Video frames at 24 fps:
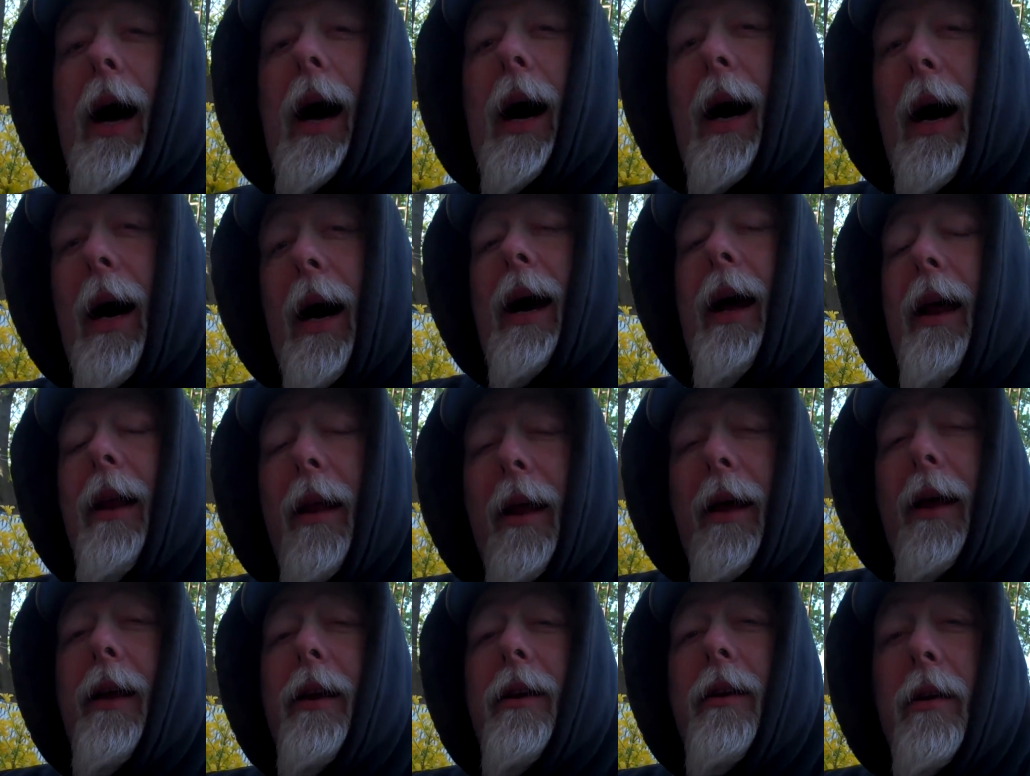I
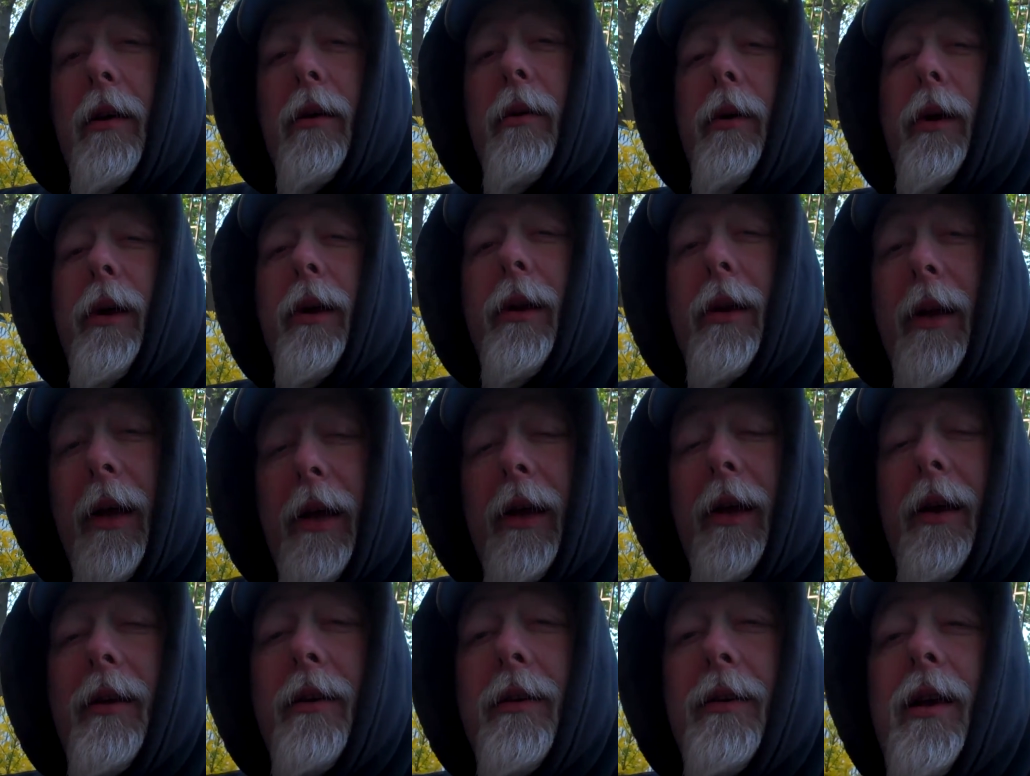like doing
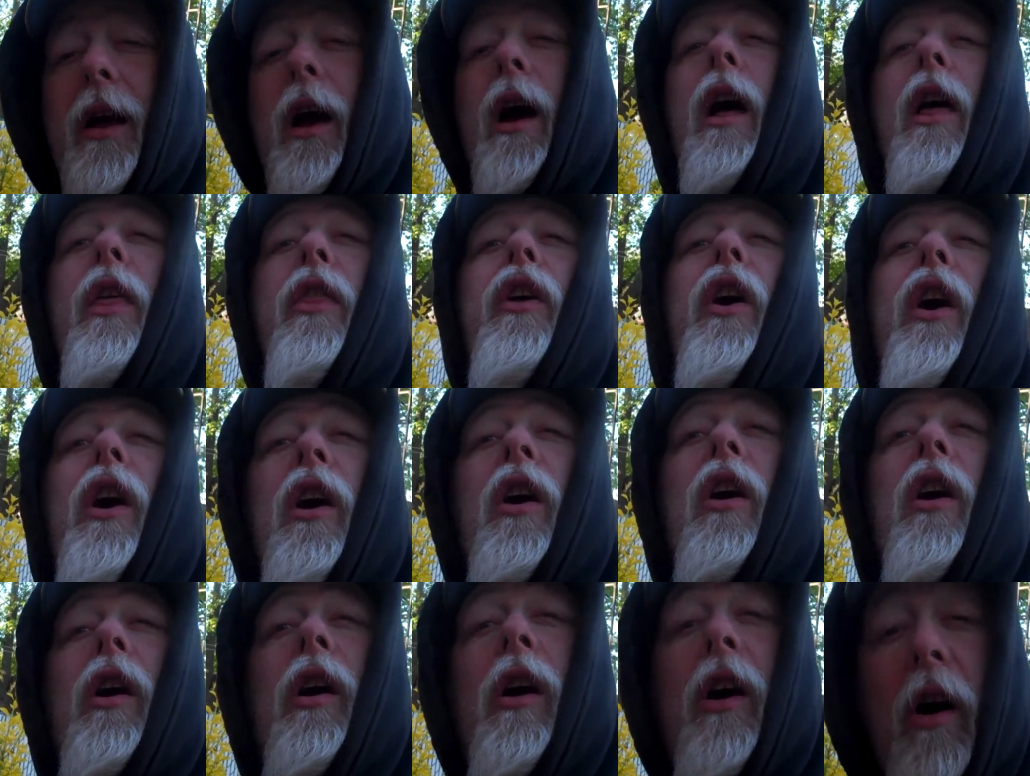things the
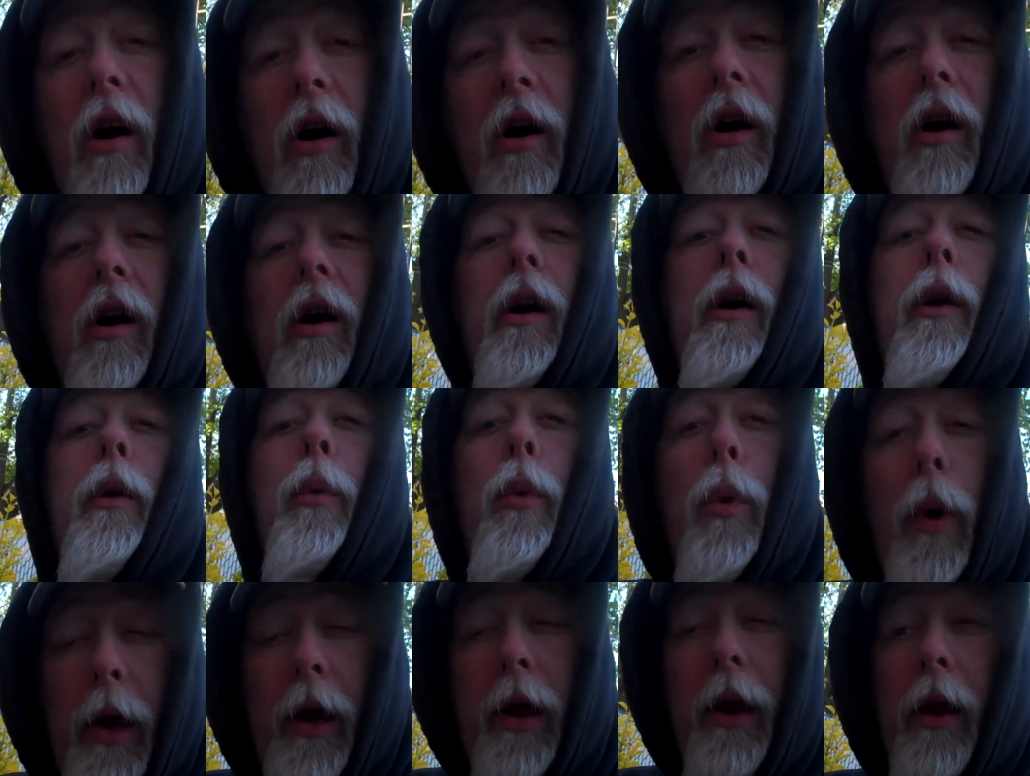hard
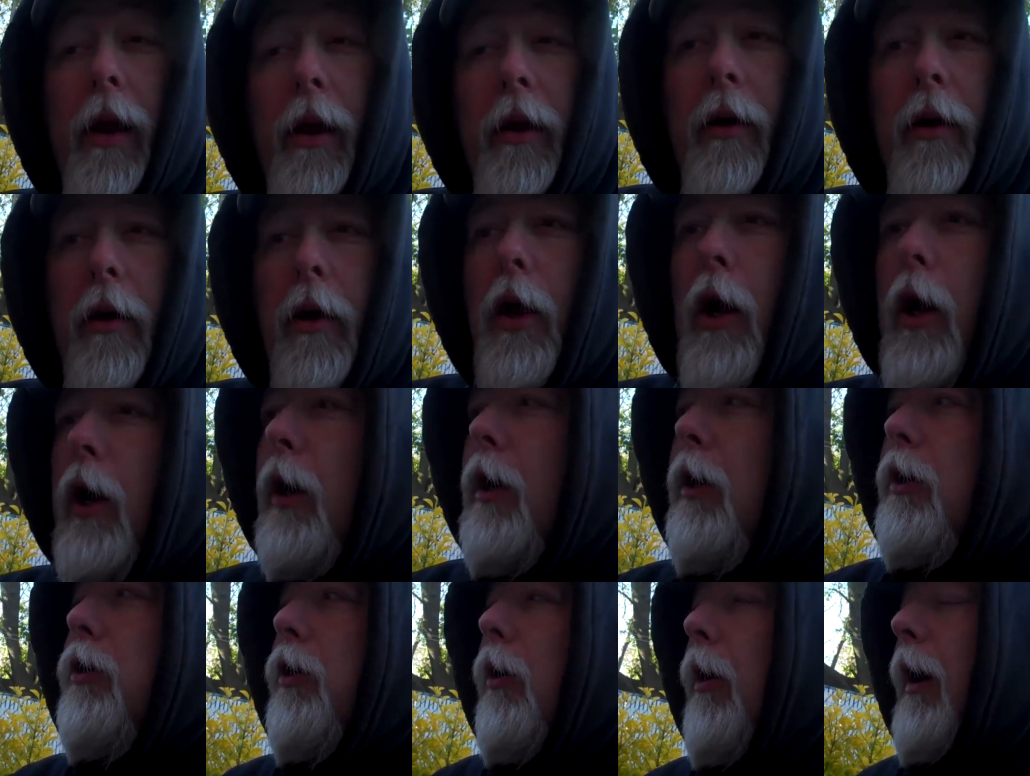way.
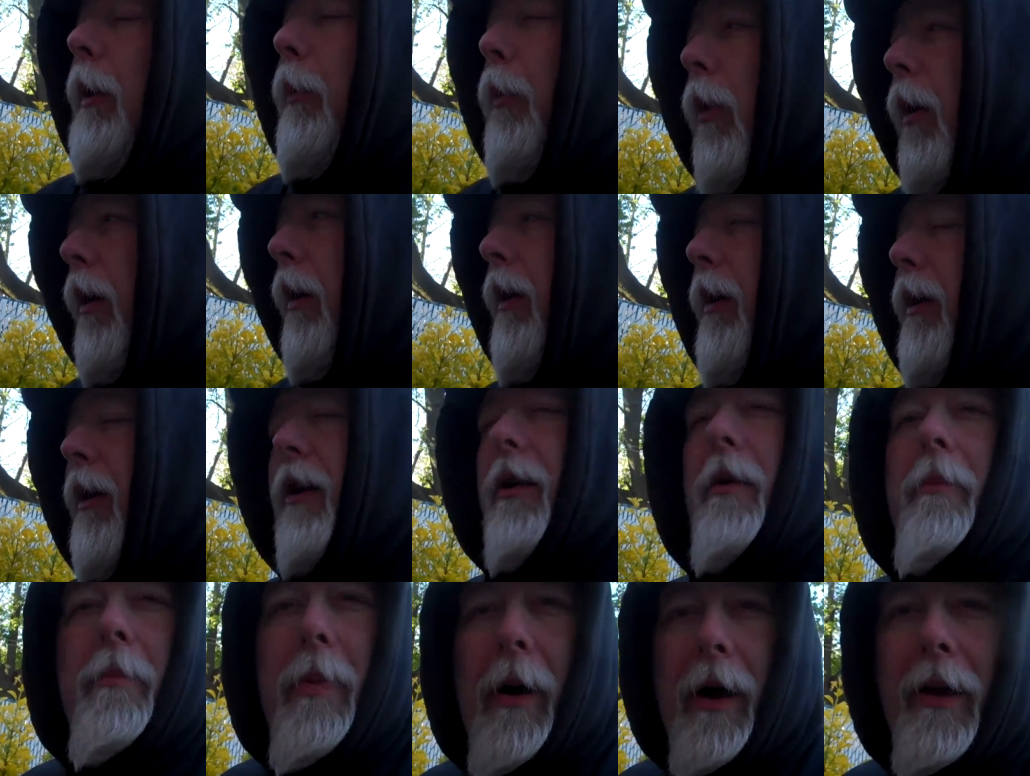So I wanted to
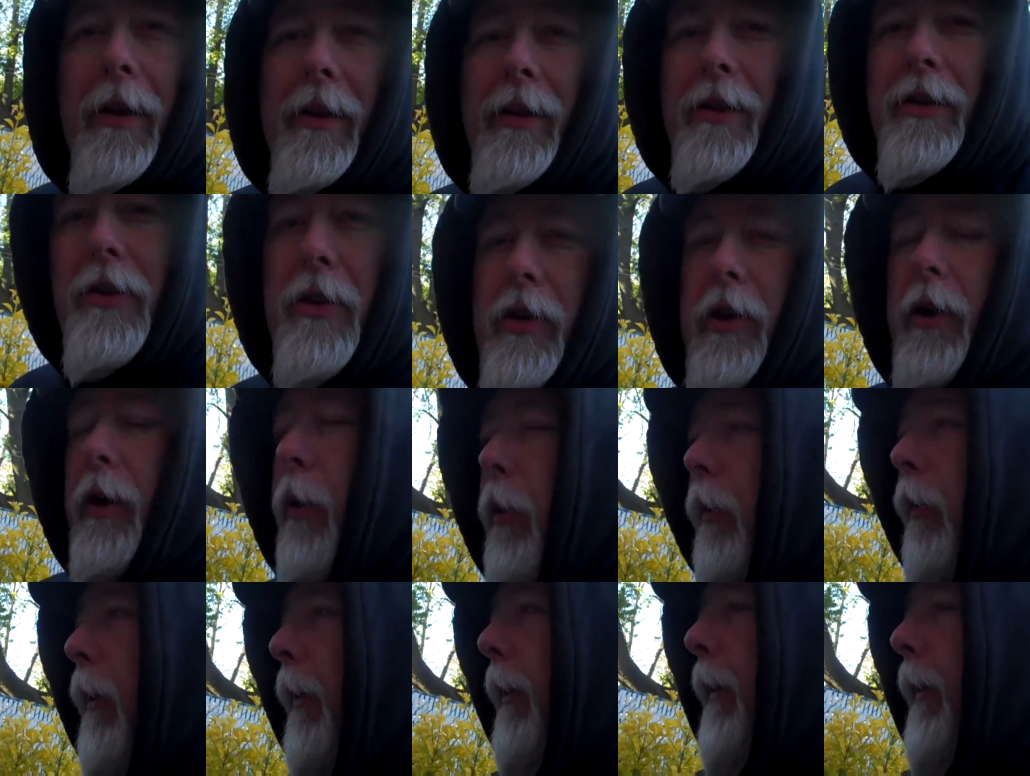combine the two.